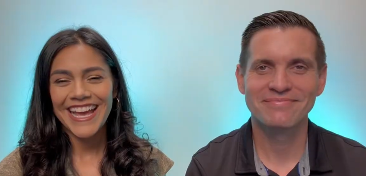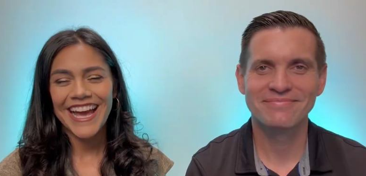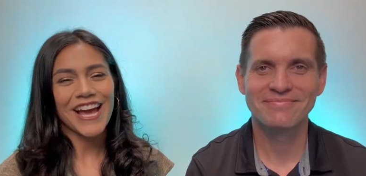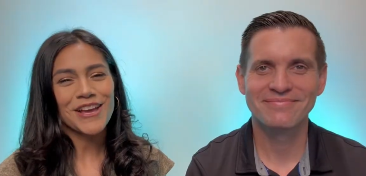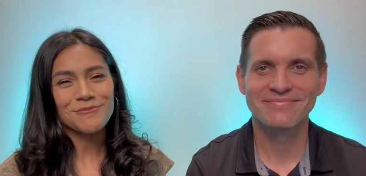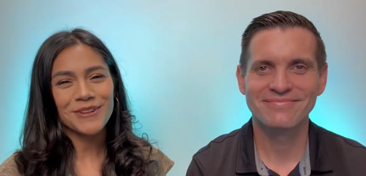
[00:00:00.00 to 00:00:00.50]

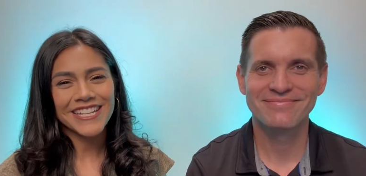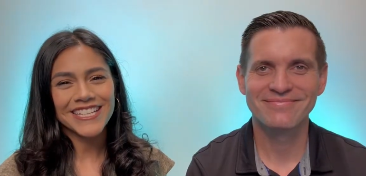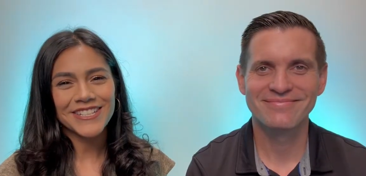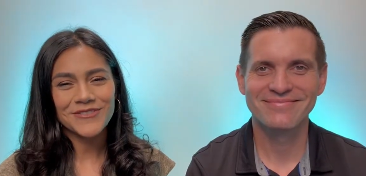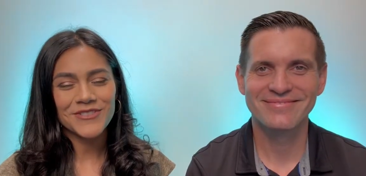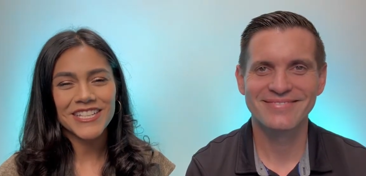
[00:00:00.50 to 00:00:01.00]
Speaker 1: Hi,
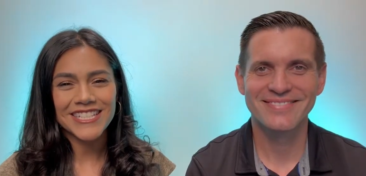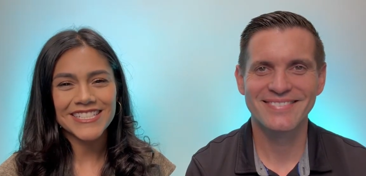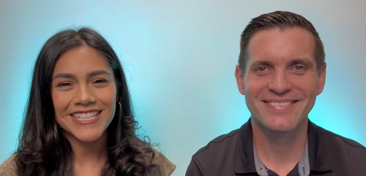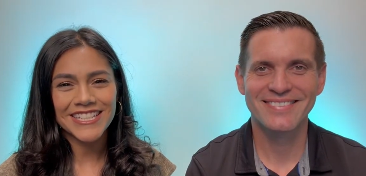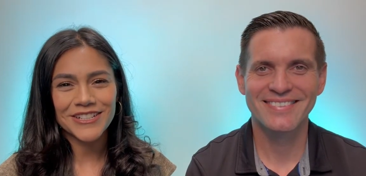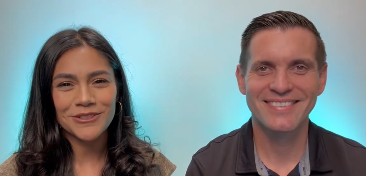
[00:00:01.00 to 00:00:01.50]
Brandon and Vanessa
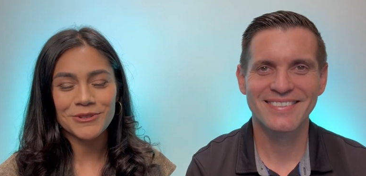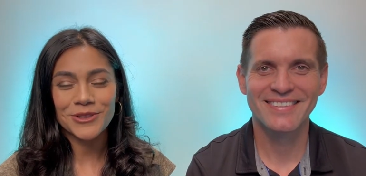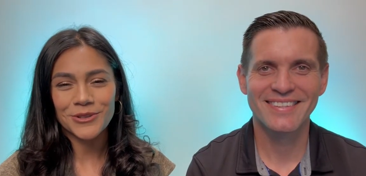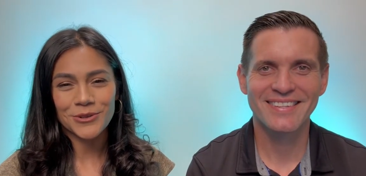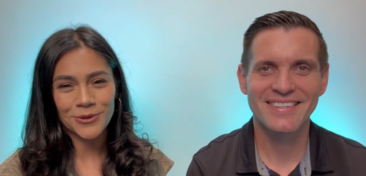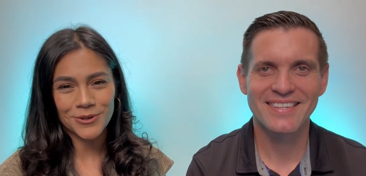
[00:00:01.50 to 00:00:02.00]
here with
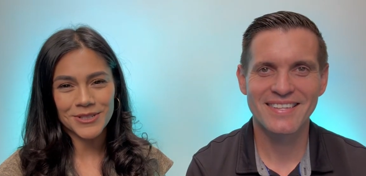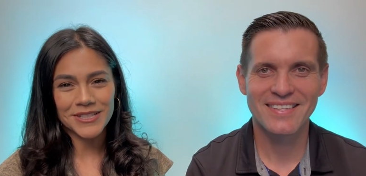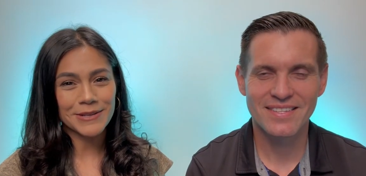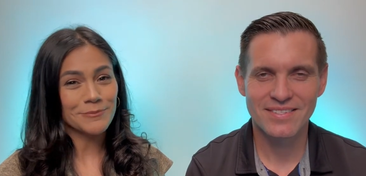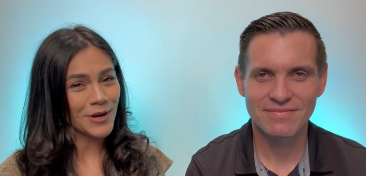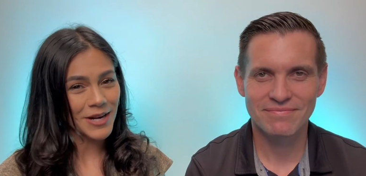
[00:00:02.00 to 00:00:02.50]
your
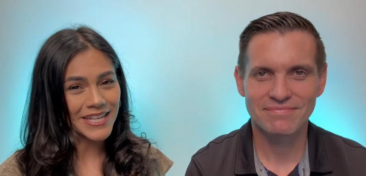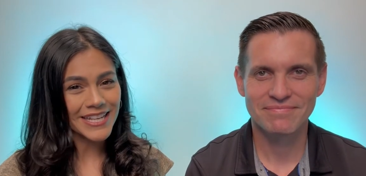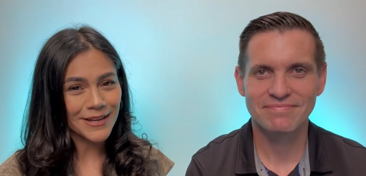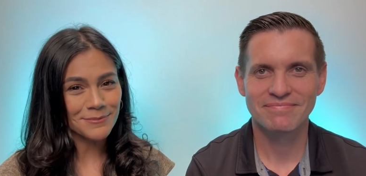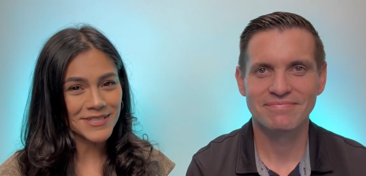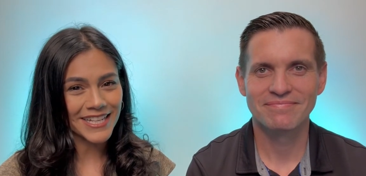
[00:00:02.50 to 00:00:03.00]
quarterly market
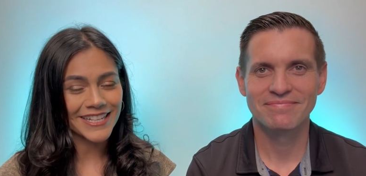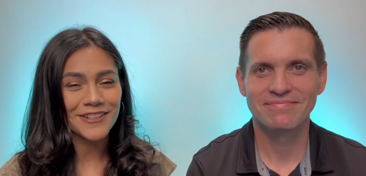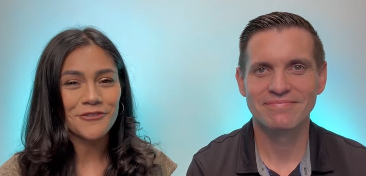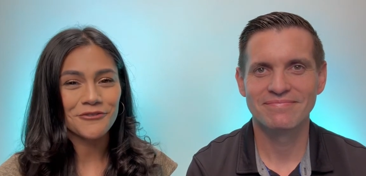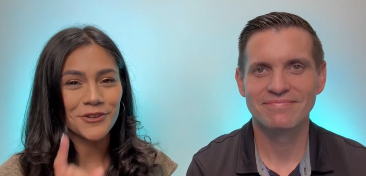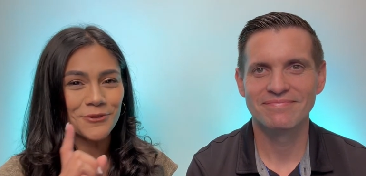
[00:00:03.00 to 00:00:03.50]
update
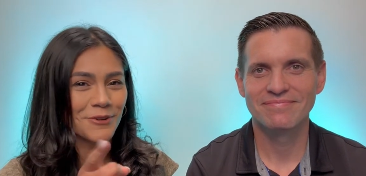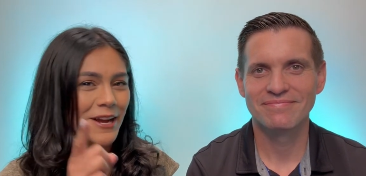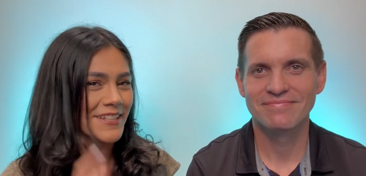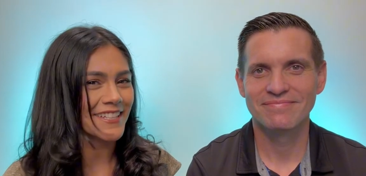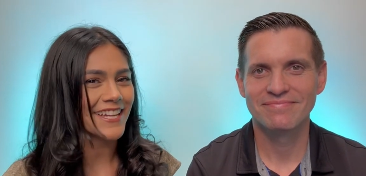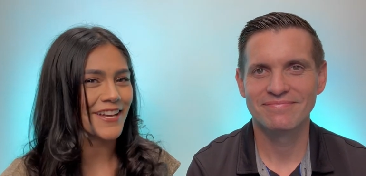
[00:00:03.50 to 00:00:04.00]
for
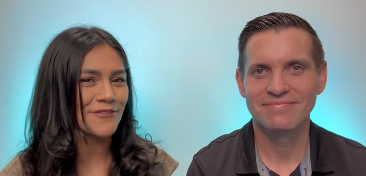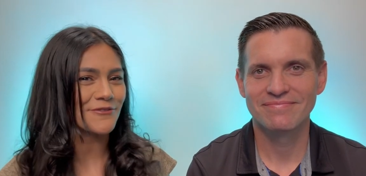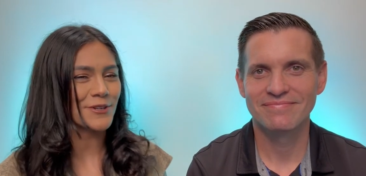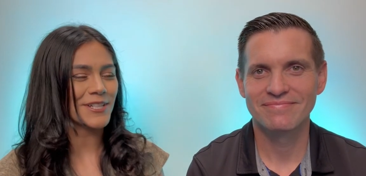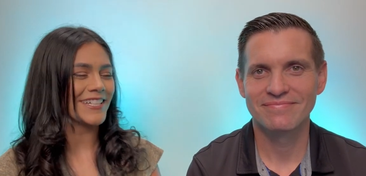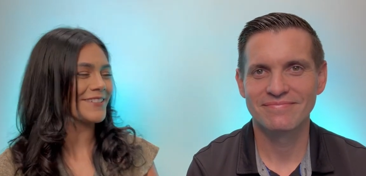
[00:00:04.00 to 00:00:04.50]
Rocklin,
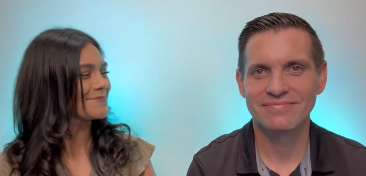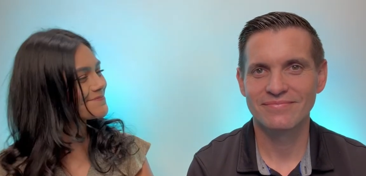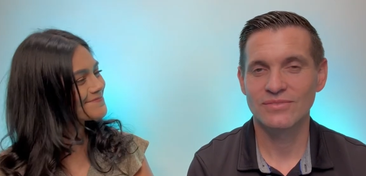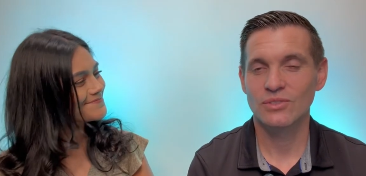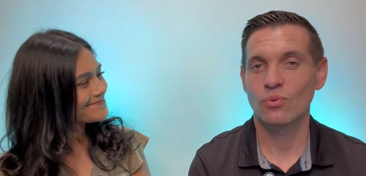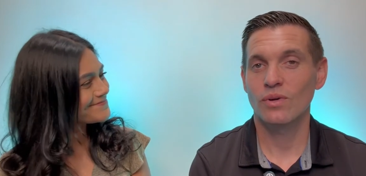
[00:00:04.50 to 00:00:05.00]
California.
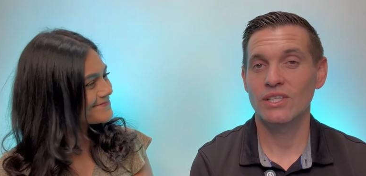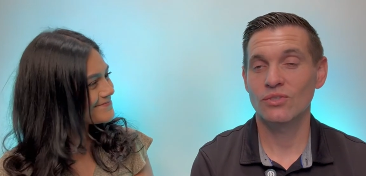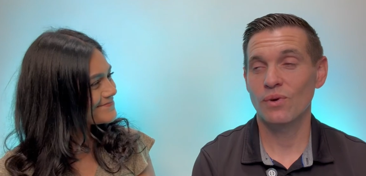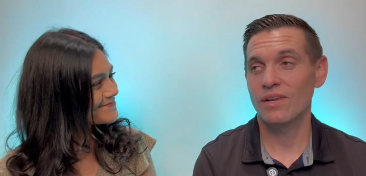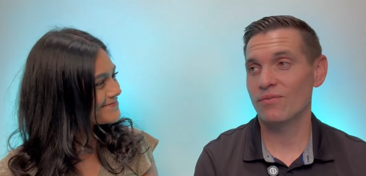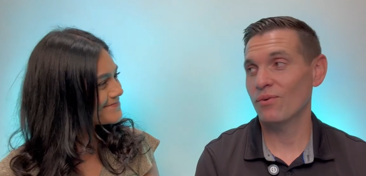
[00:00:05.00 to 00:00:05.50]
Speaker 2: twenty
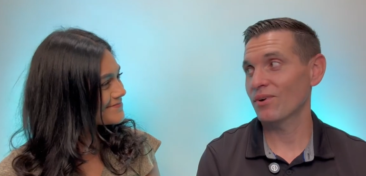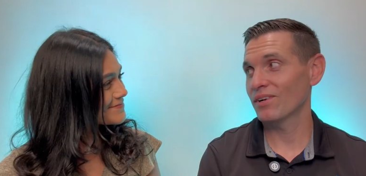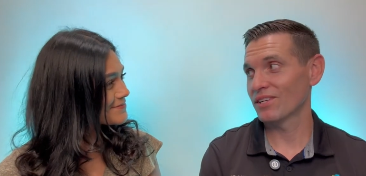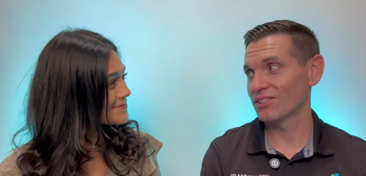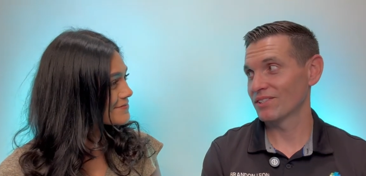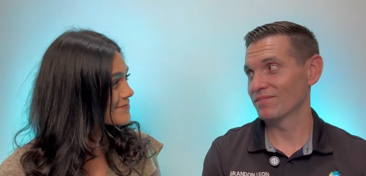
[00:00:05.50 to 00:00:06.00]
twenty-four
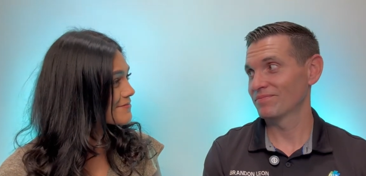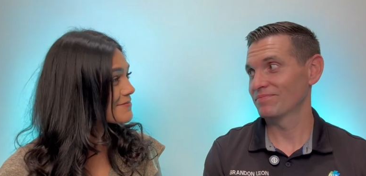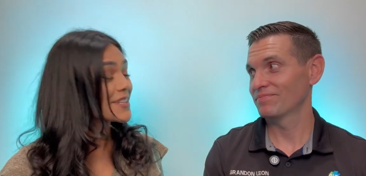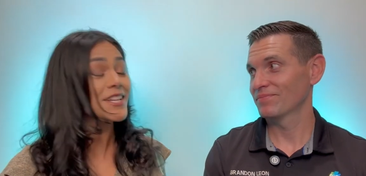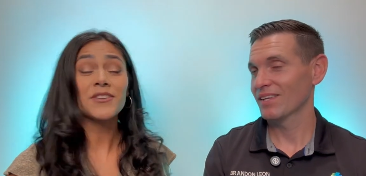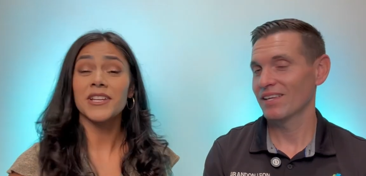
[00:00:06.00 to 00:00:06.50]
edition.
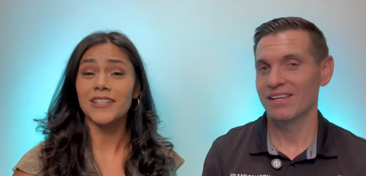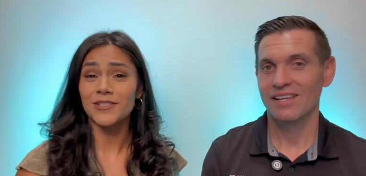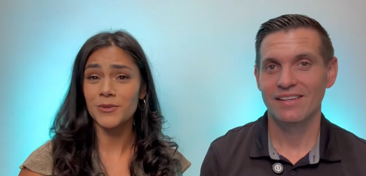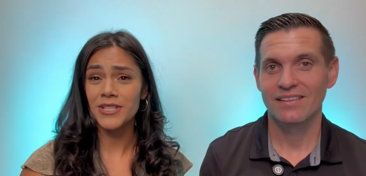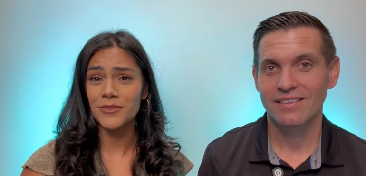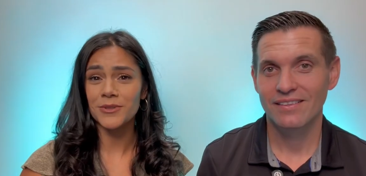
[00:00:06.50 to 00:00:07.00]
Speaker 1: Oh yeah,
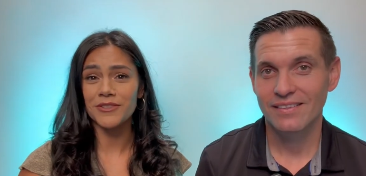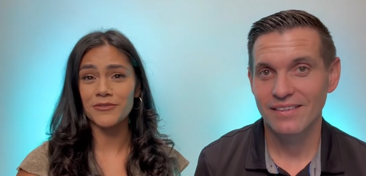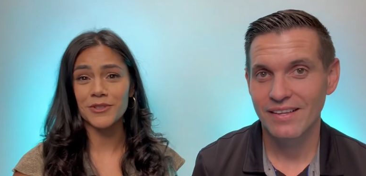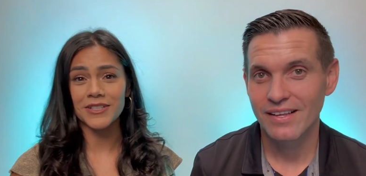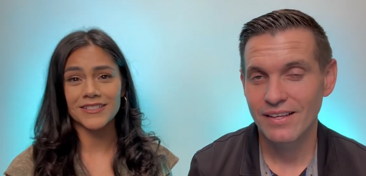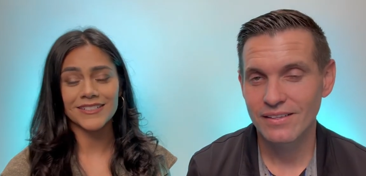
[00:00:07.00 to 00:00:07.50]
twenty
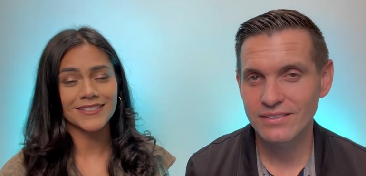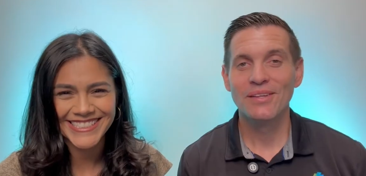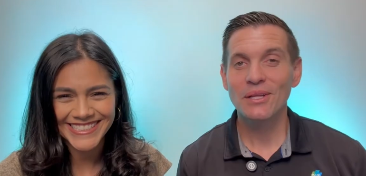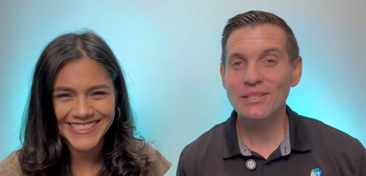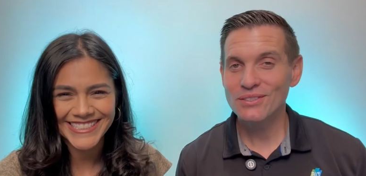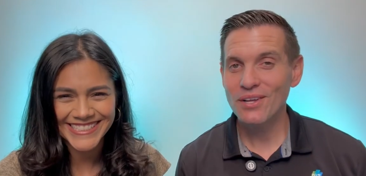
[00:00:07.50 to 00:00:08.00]
twenty-four.
Speaker 2: Let's
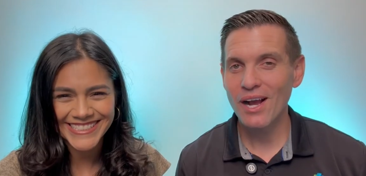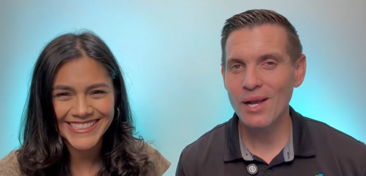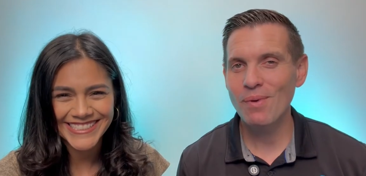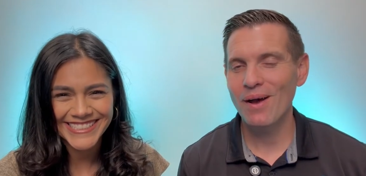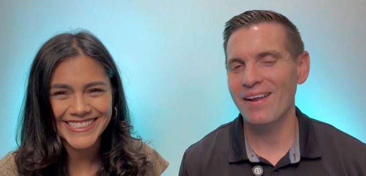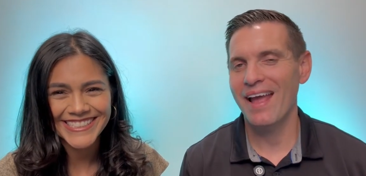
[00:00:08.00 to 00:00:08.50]
let's talk
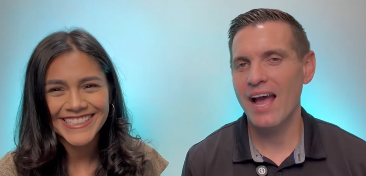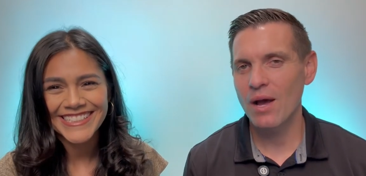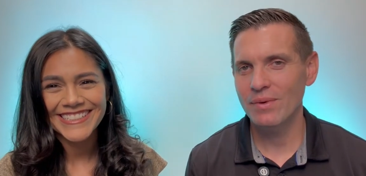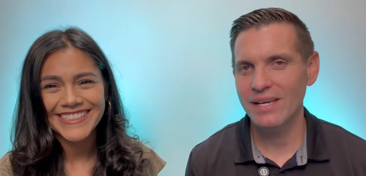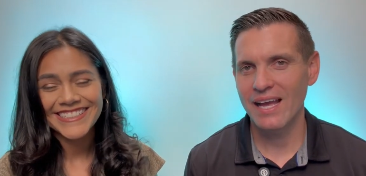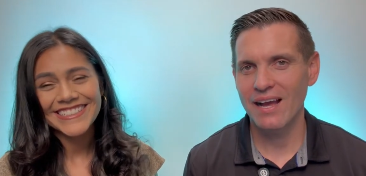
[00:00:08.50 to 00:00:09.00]
about how
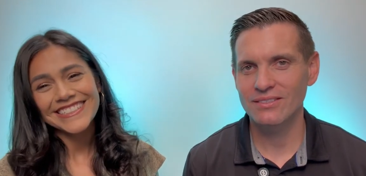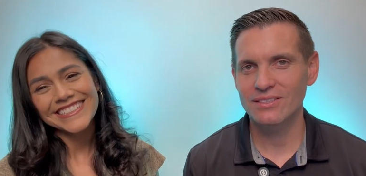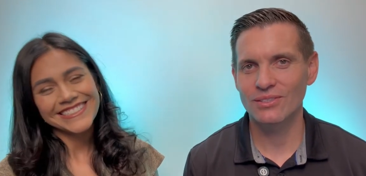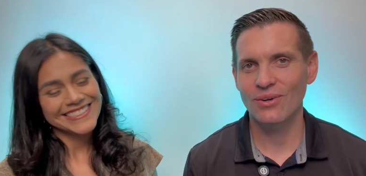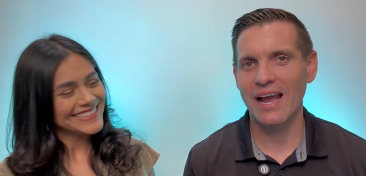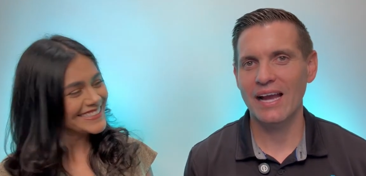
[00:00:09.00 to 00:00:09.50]
many
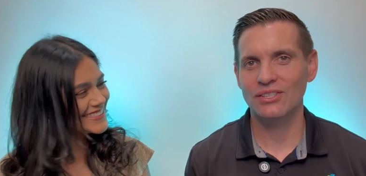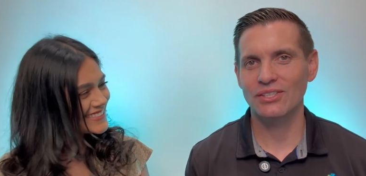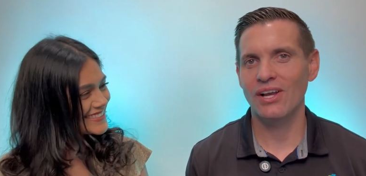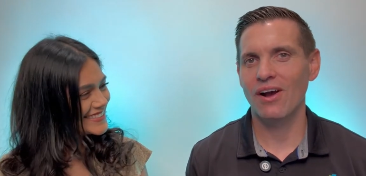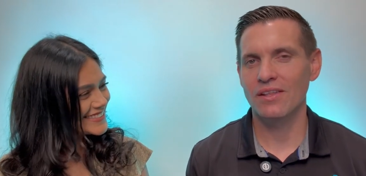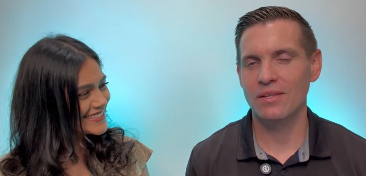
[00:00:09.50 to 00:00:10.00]
houses are
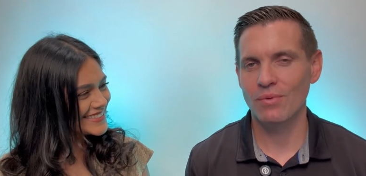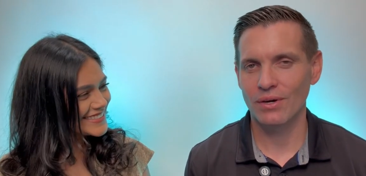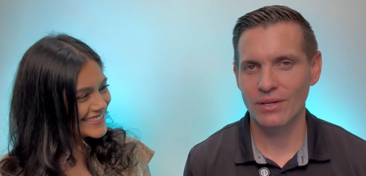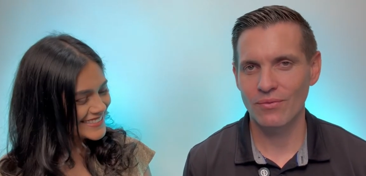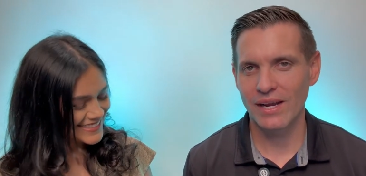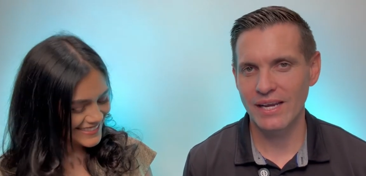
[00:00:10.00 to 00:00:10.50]
actually on the
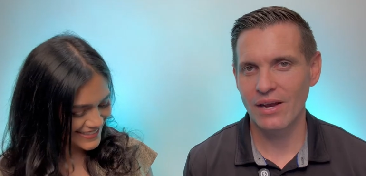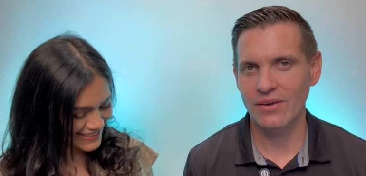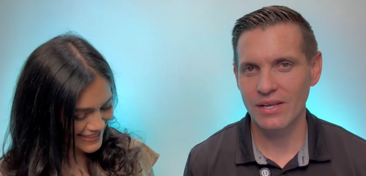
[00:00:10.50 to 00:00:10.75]
market right now